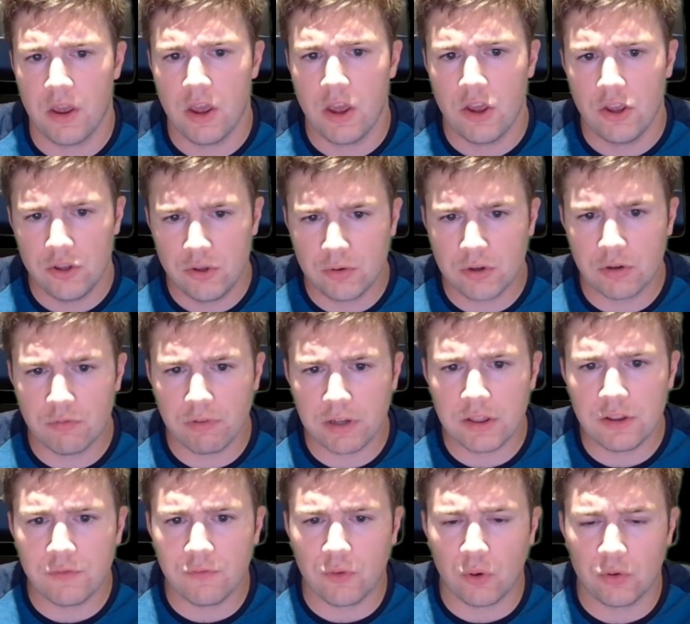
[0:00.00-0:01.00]
You can read
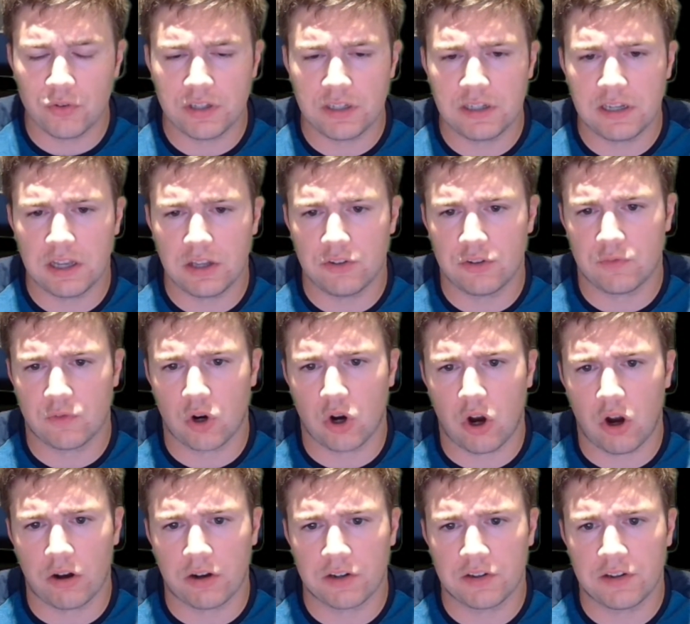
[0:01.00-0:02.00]
the full details of our
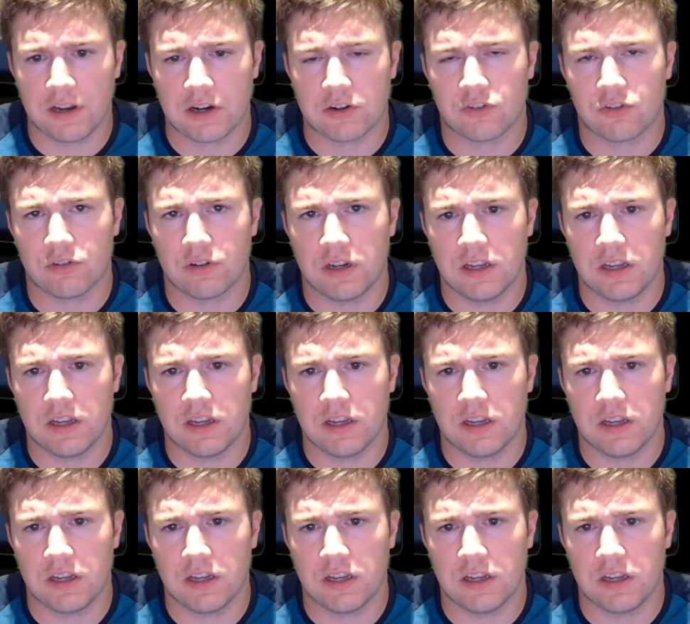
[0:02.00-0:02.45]
architecture